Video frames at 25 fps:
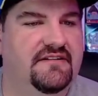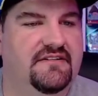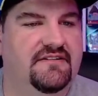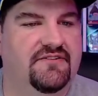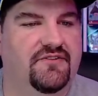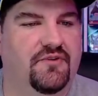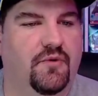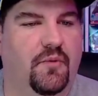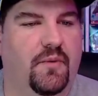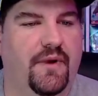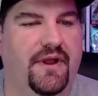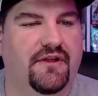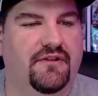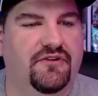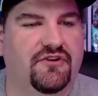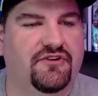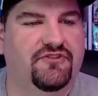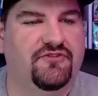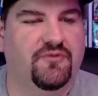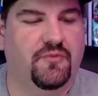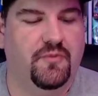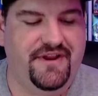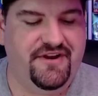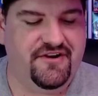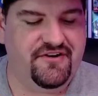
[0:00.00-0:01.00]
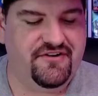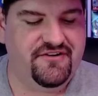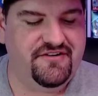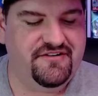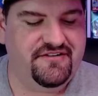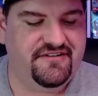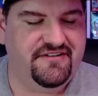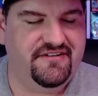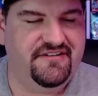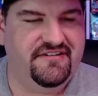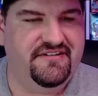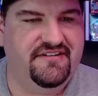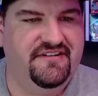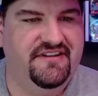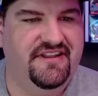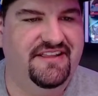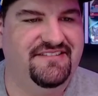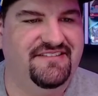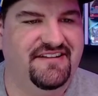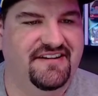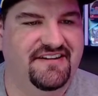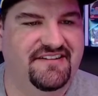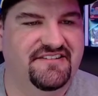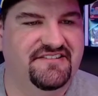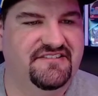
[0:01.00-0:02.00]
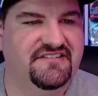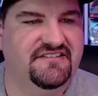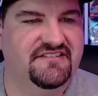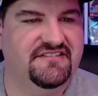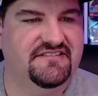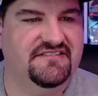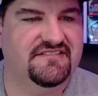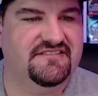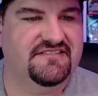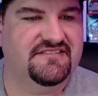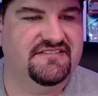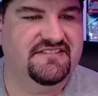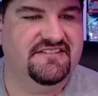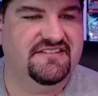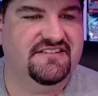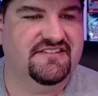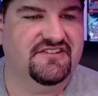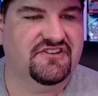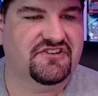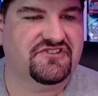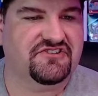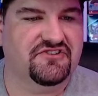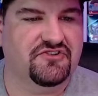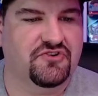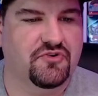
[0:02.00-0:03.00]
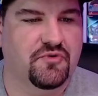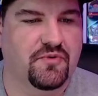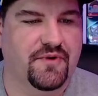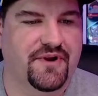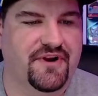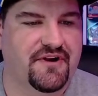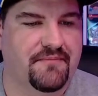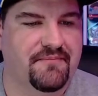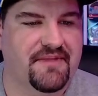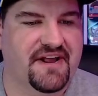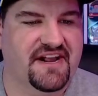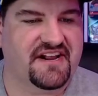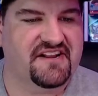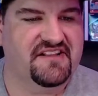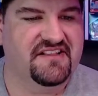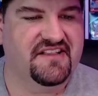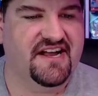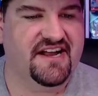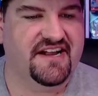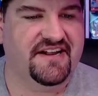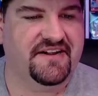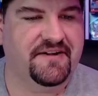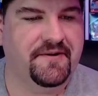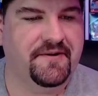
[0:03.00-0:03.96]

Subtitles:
The way it looks weird. It does. It looks a little weird, I'm not gonna lie.